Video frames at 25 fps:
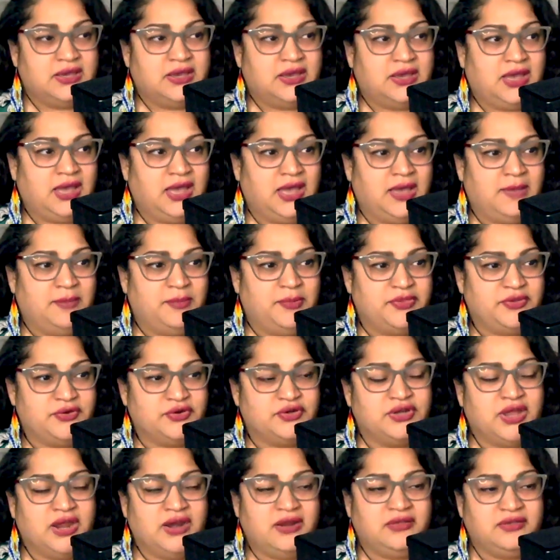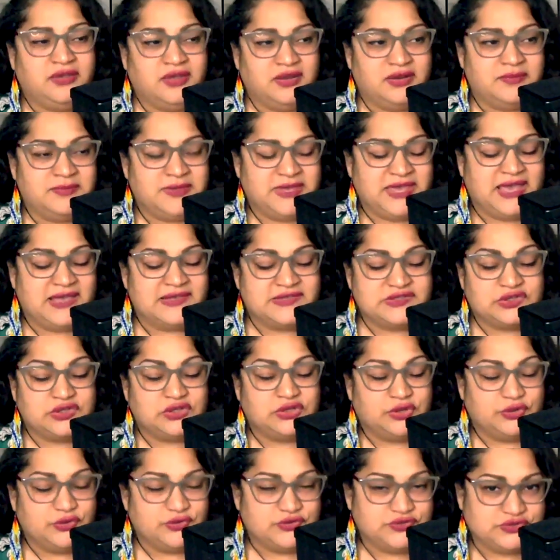but they're not going to be as
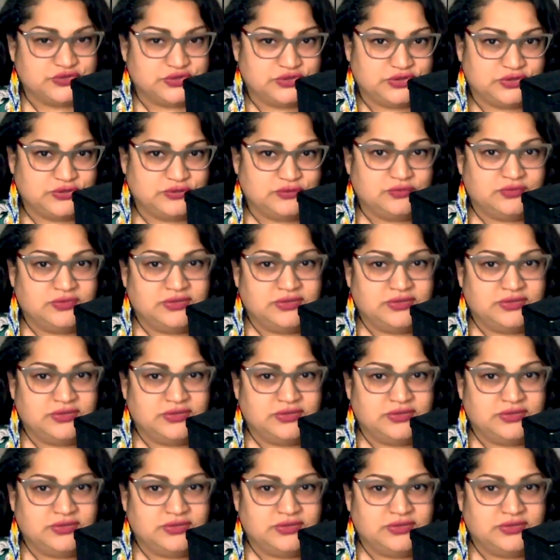close to you.